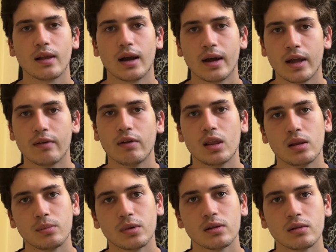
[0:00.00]

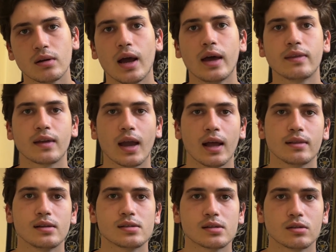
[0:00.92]
unavailable and can't
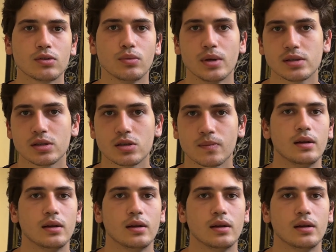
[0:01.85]
listen to message?